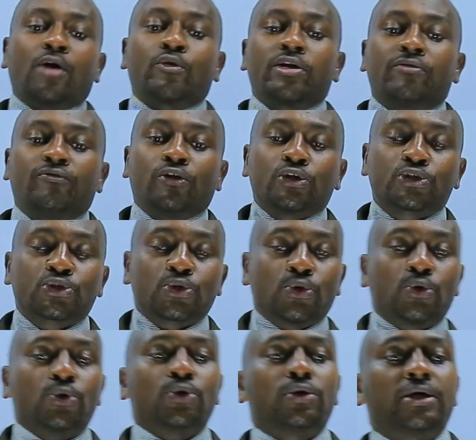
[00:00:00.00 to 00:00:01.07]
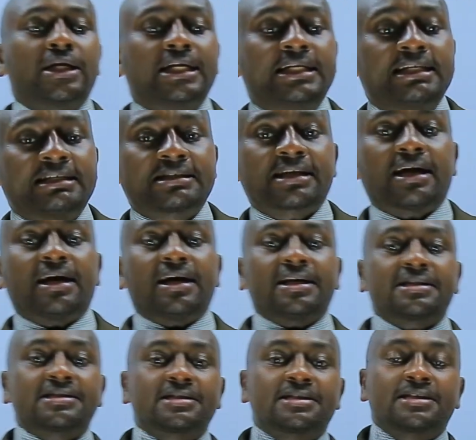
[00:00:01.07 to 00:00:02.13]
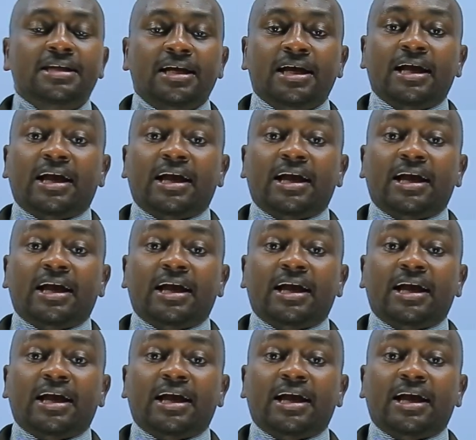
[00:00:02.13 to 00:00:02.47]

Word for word: We've also discussed